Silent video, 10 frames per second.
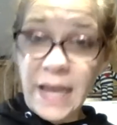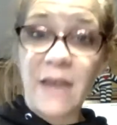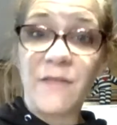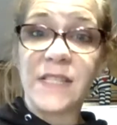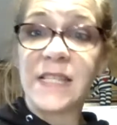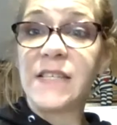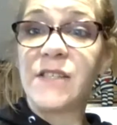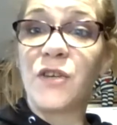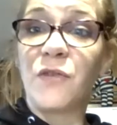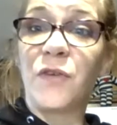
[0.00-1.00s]
If it's
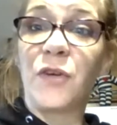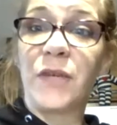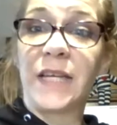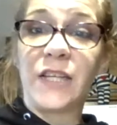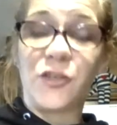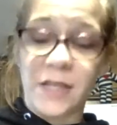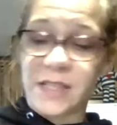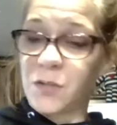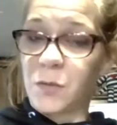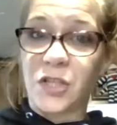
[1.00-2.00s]
easier for you to get
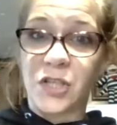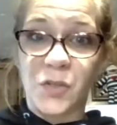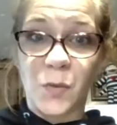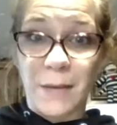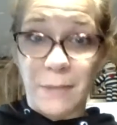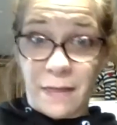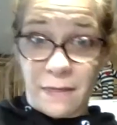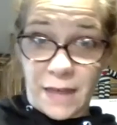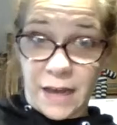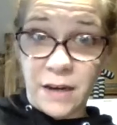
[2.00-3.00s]
dressed, swish and swipe,
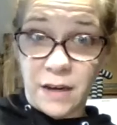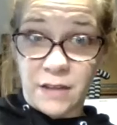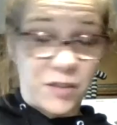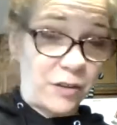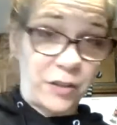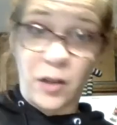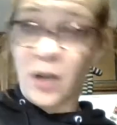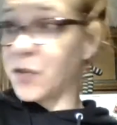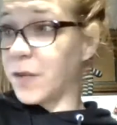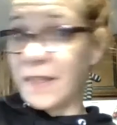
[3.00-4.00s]
and then start the
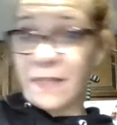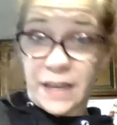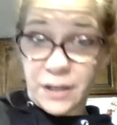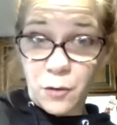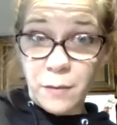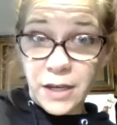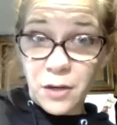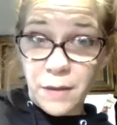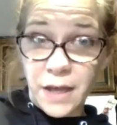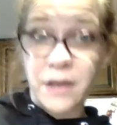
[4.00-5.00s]
laundry and then go make
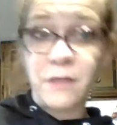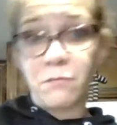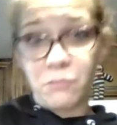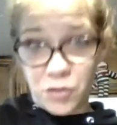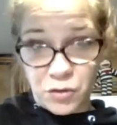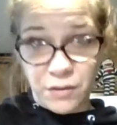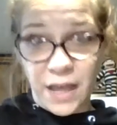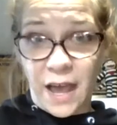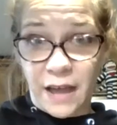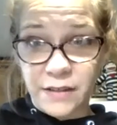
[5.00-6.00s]
your bed, do
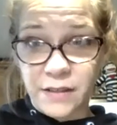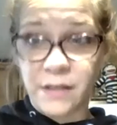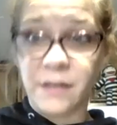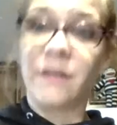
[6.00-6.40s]
that.